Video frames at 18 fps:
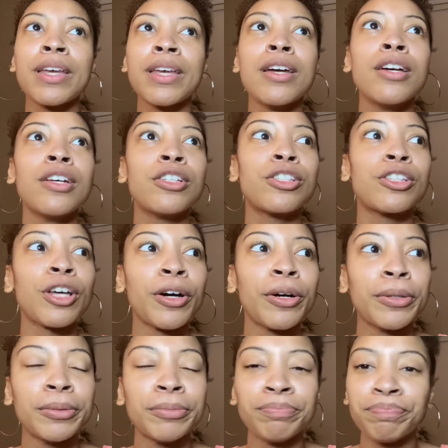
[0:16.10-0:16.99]

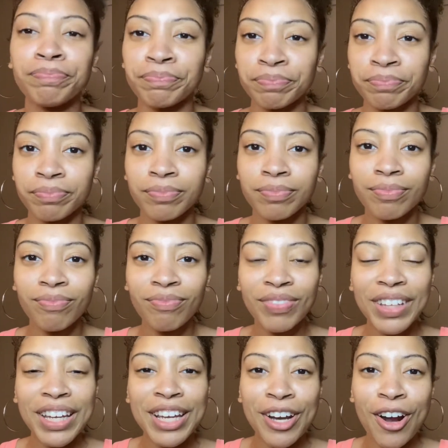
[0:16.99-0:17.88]
So
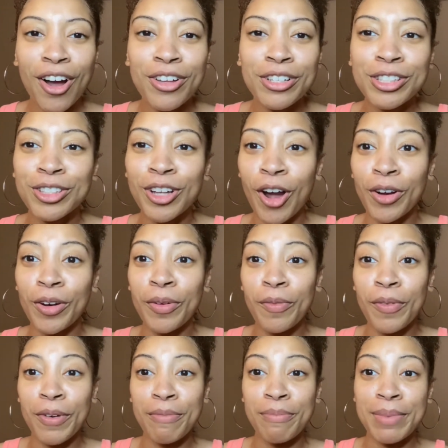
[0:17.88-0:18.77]
it all
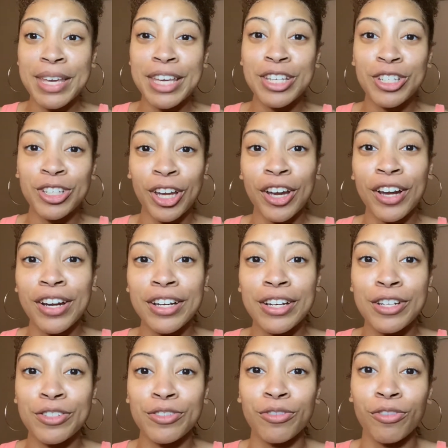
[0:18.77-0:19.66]
started with me sharing
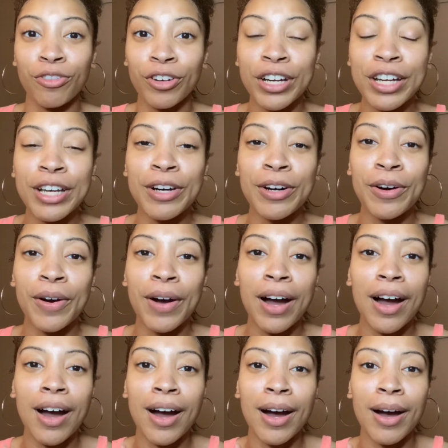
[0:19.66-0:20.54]
this reel,
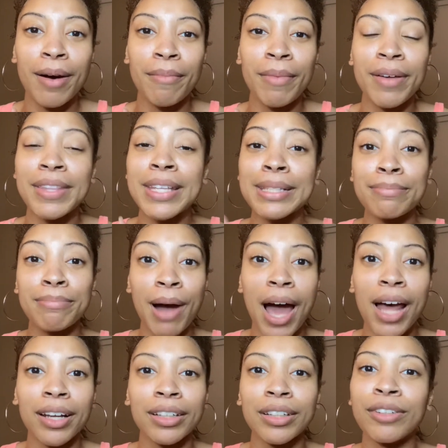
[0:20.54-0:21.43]
this
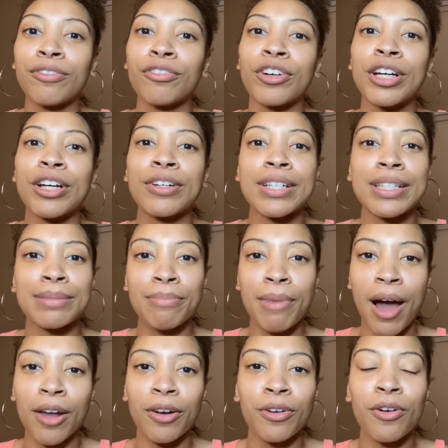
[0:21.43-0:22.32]
modeling reel. This
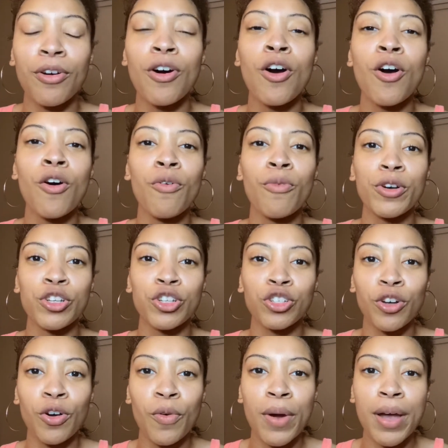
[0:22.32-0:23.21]
model was
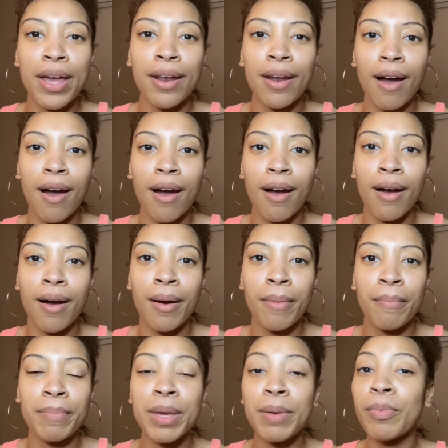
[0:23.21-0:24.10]
showing
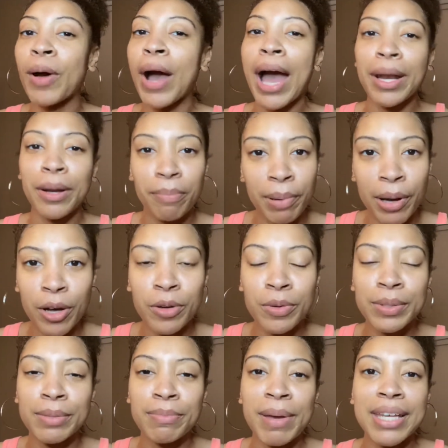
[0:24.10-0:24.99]
people how to
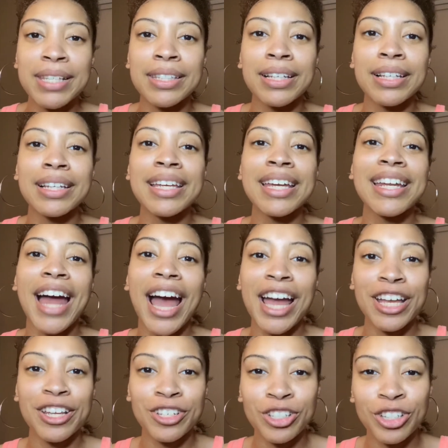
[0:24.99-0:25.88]
pose, basically, and I
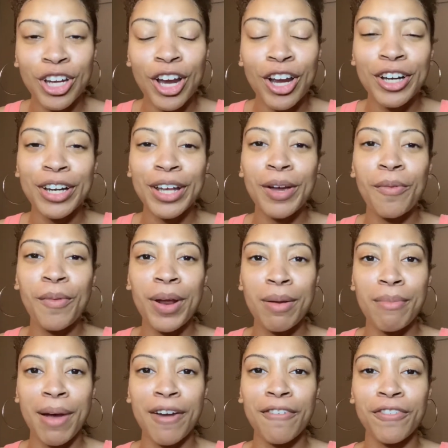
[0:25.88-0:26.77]
had shared it. And one
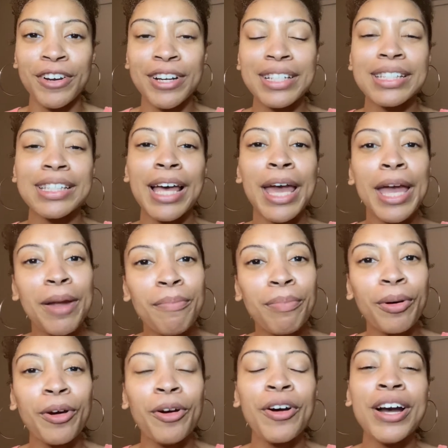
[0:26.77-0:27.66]
of my friends,
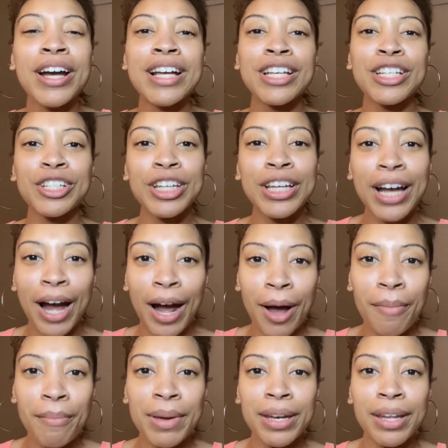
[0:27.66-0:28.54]
April, she
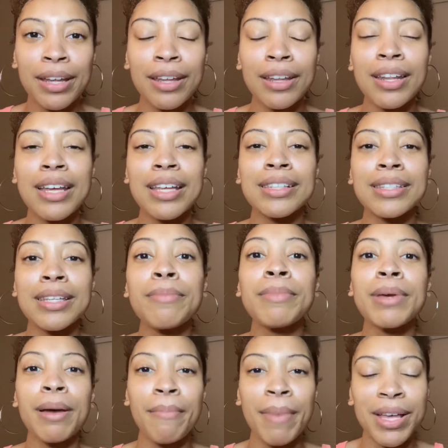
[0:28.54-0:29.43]
commented and sent
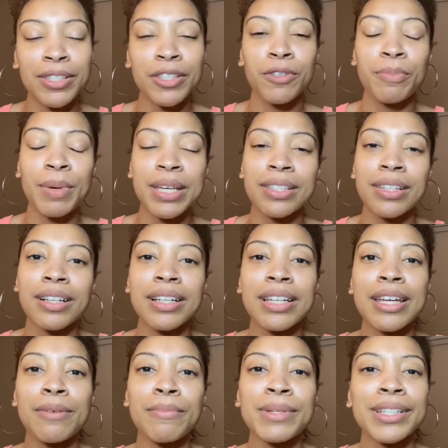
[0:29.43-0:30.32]
me a message,
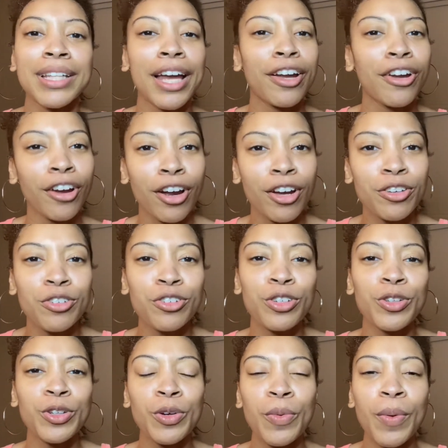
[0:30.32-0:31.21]
basically, and was like, "Girl, you
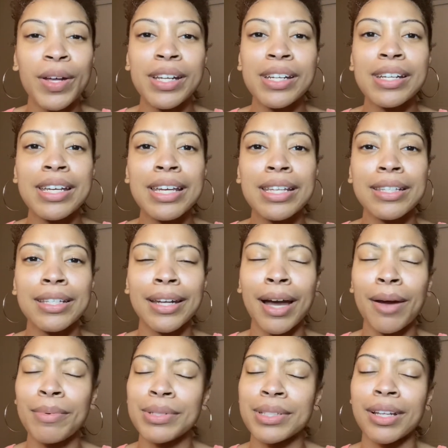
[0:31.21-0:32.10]
should do one of these." And
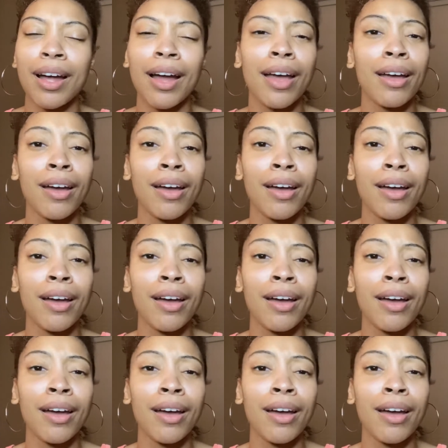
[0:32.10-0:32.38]
I was like,